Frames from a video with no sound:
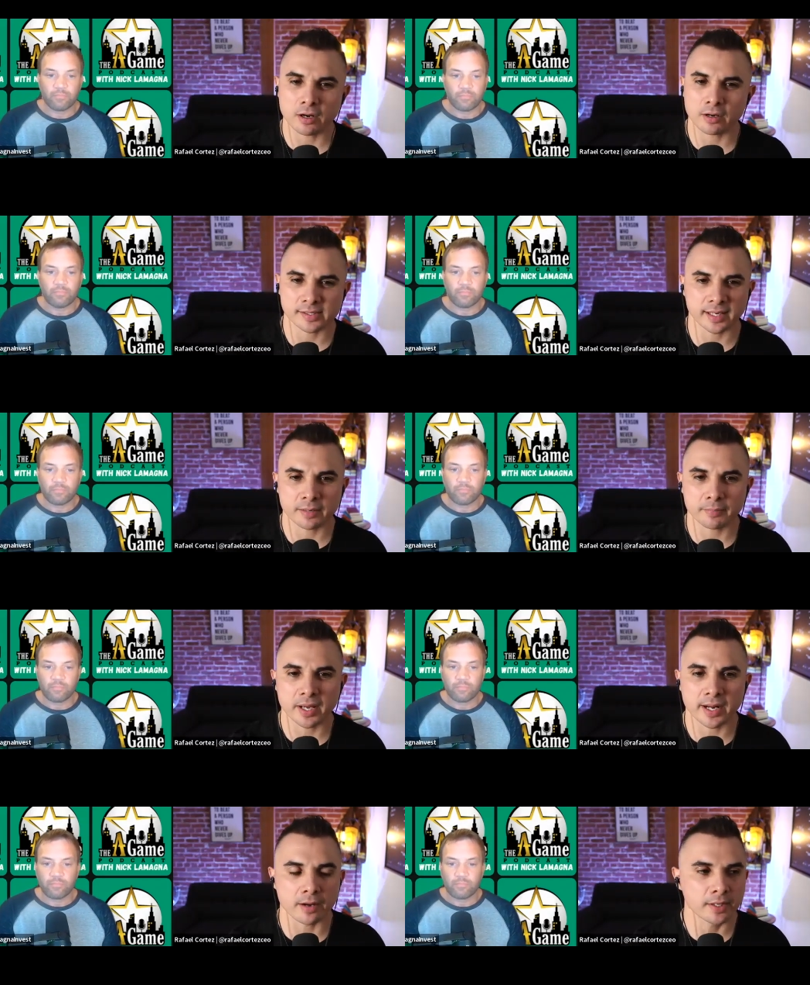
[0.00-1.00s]
Speaker 1: it's not going to
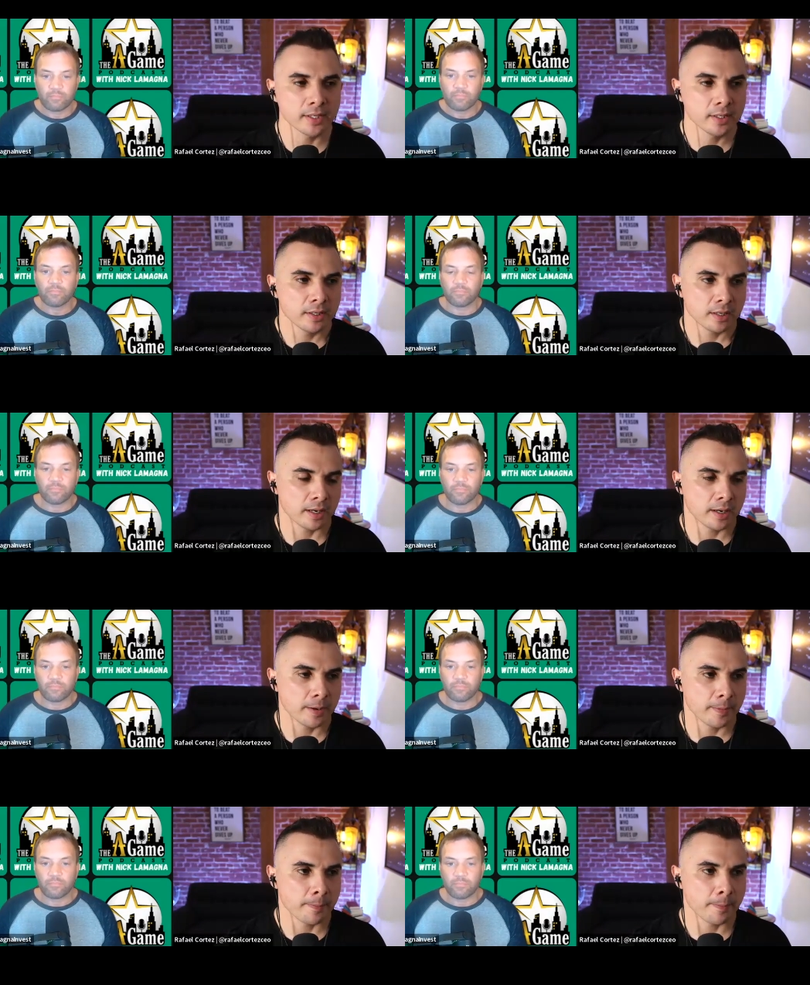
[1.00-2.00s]
pan out.
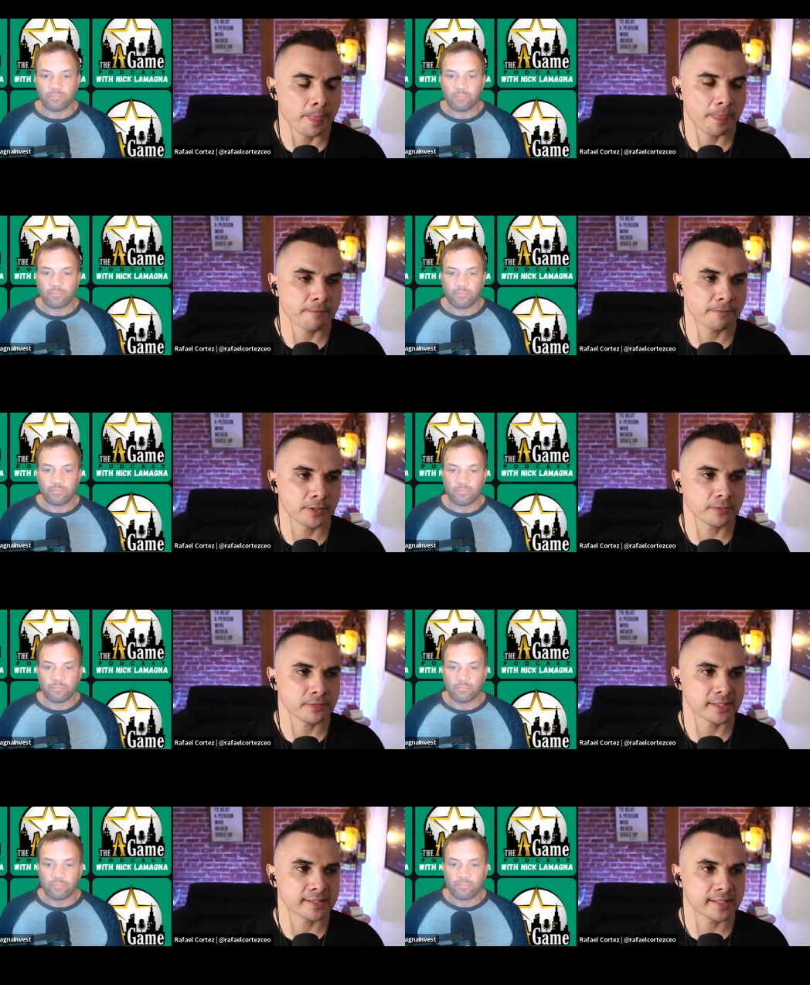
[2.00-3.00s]
Um, fear of
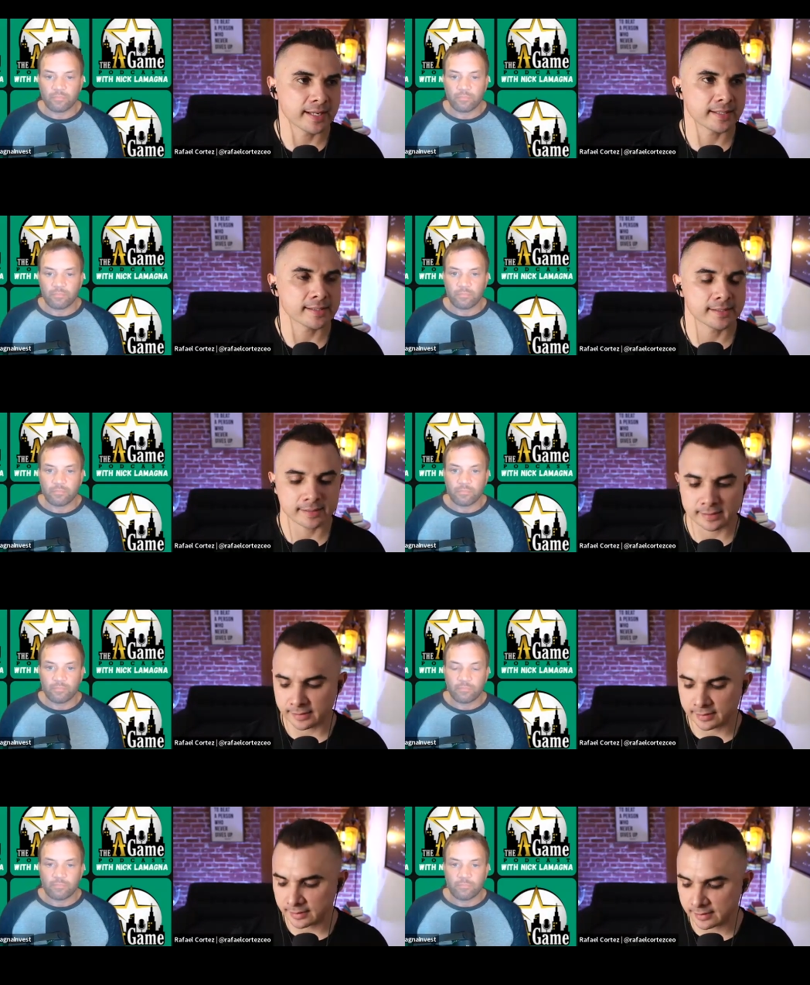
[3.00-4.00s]
success is
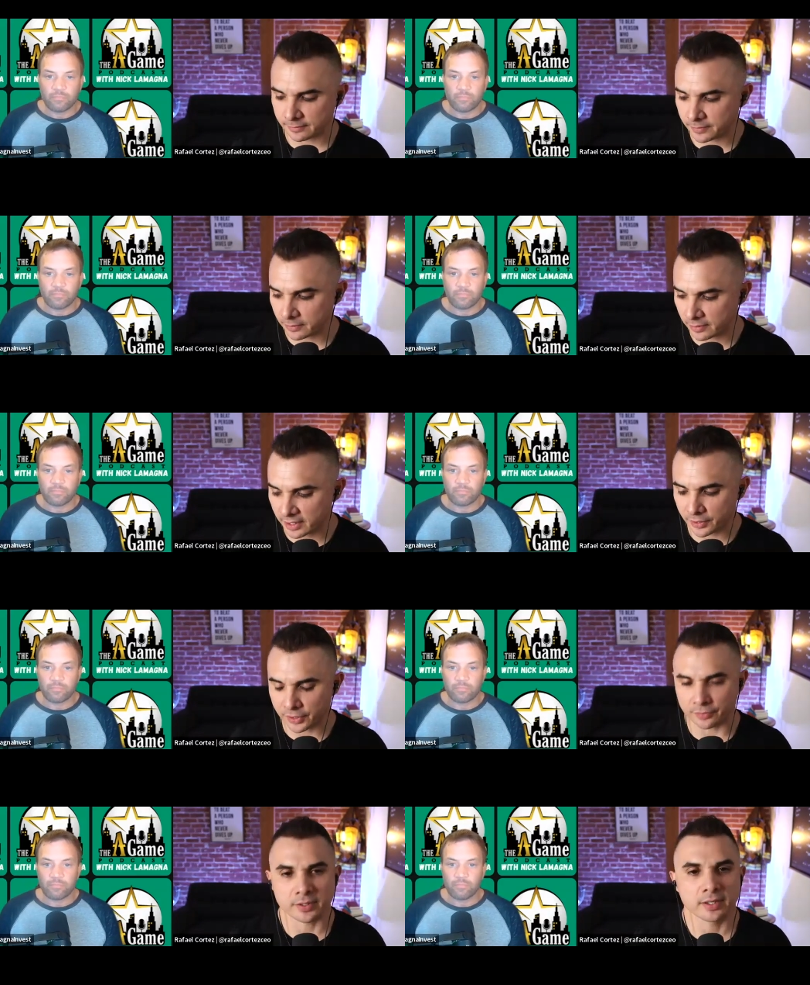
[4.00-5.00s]
is a fear of the
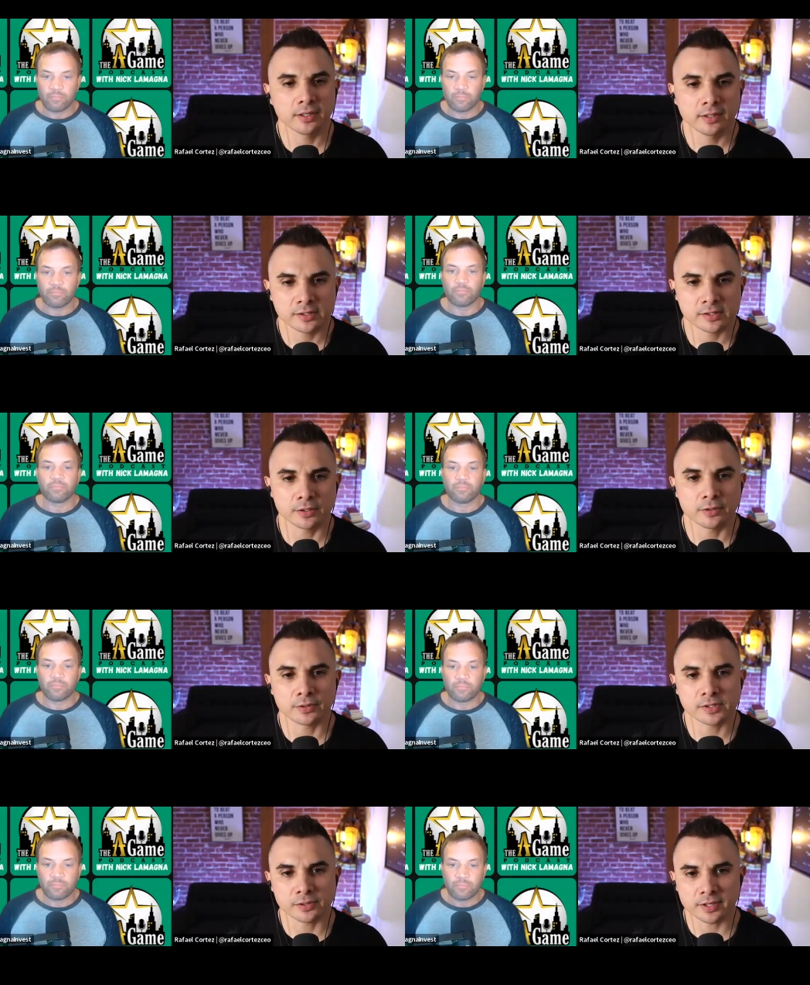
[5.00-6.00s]
unknown. So
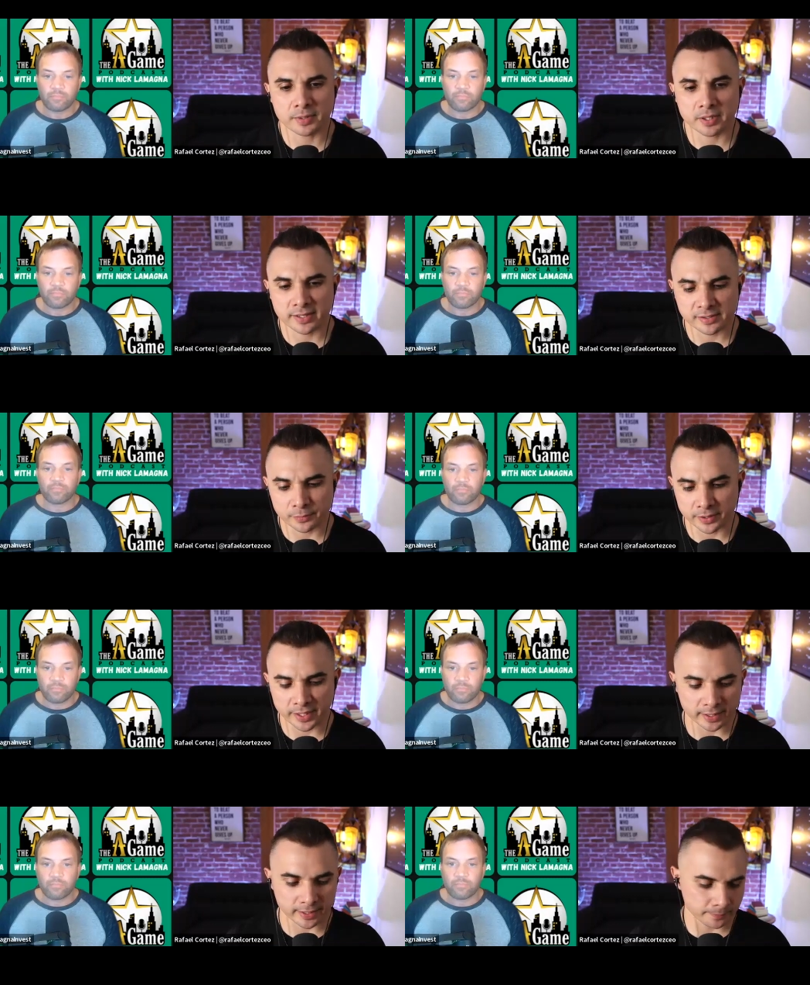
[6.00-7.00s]
so think about it this way,
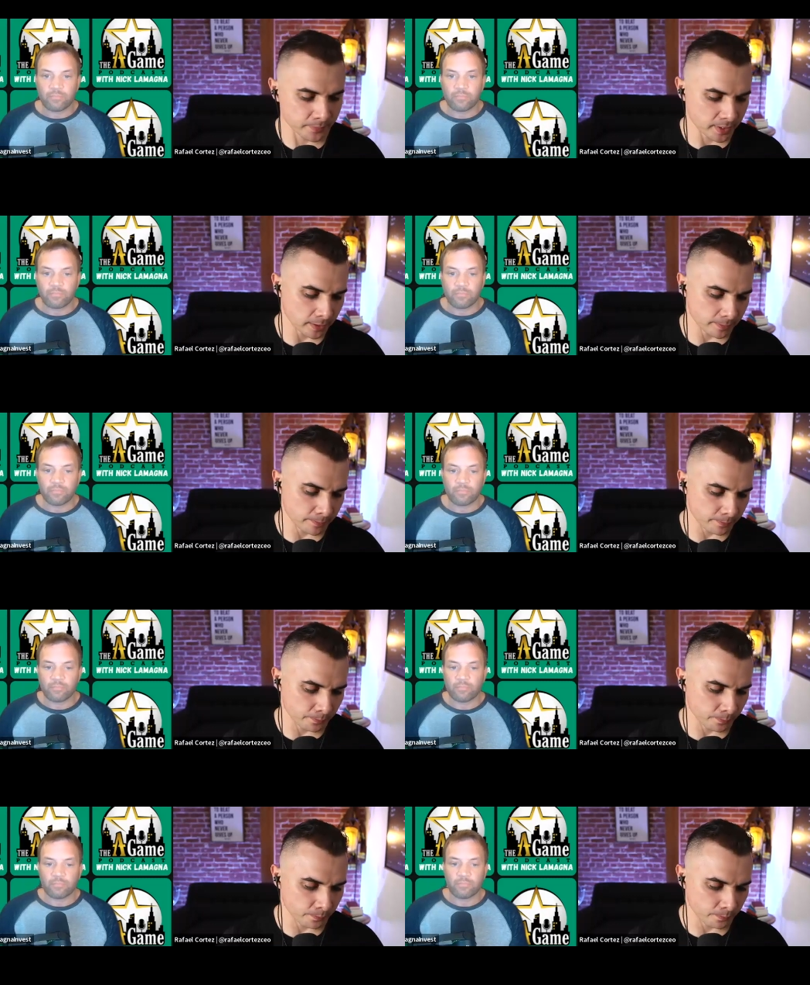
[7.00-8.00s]
right? Like,
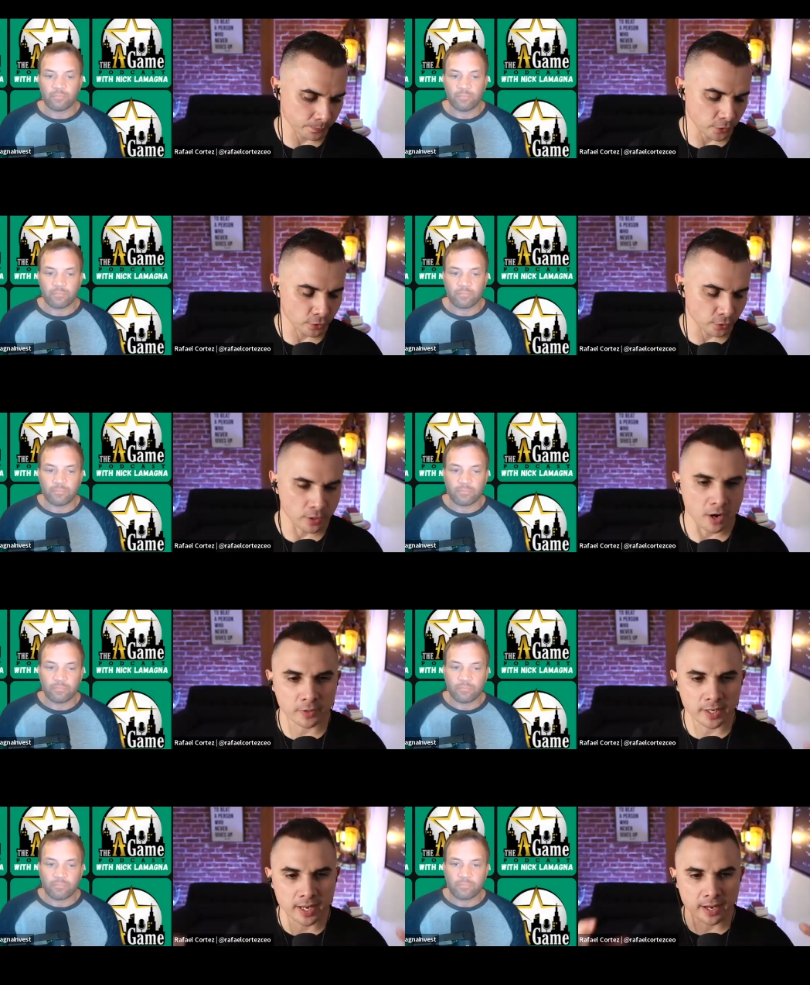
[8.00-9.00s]
um, you know how we have
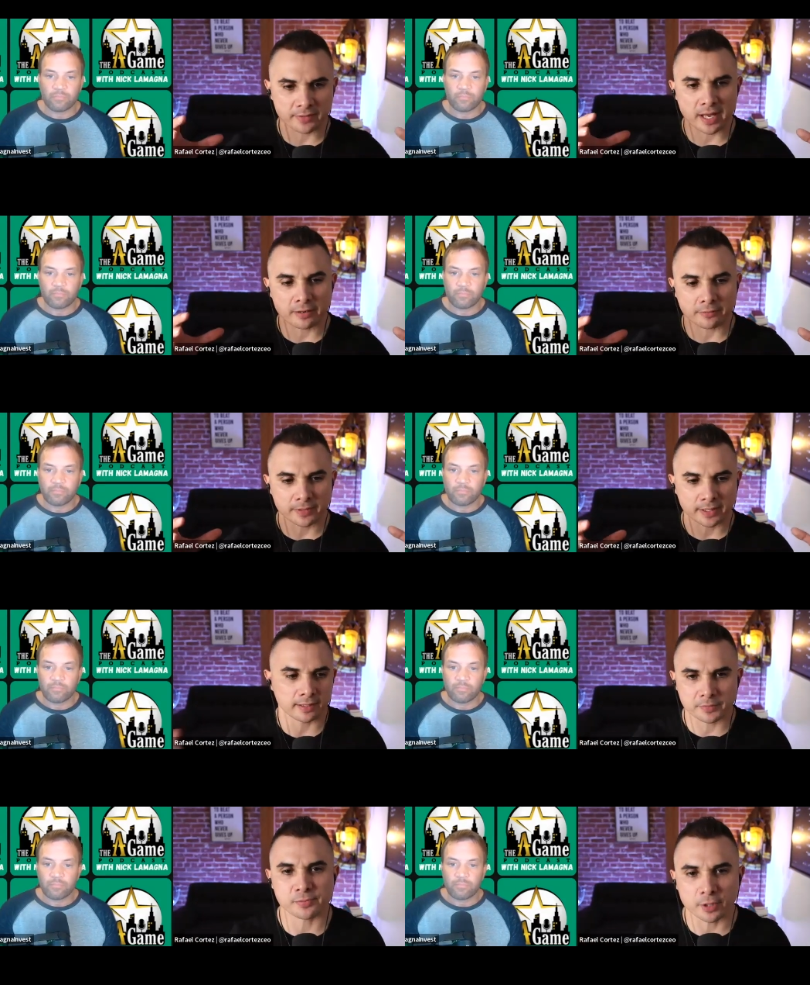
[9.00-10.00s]
that effect? Like, I'm
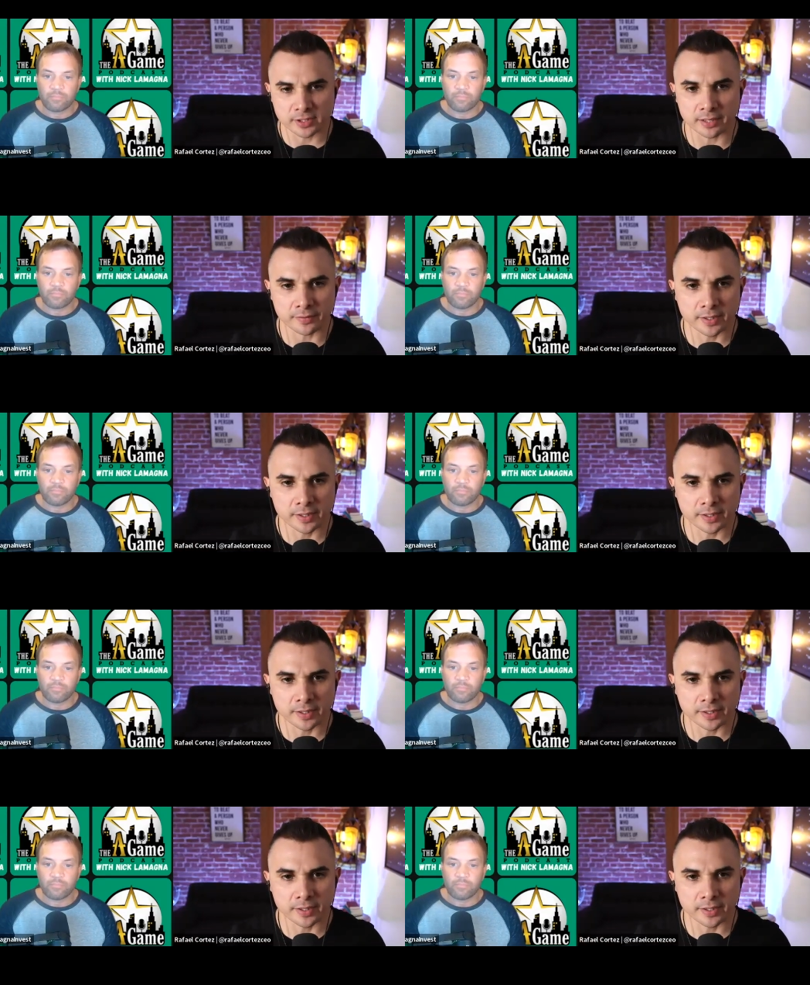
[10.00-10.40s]
from a small town.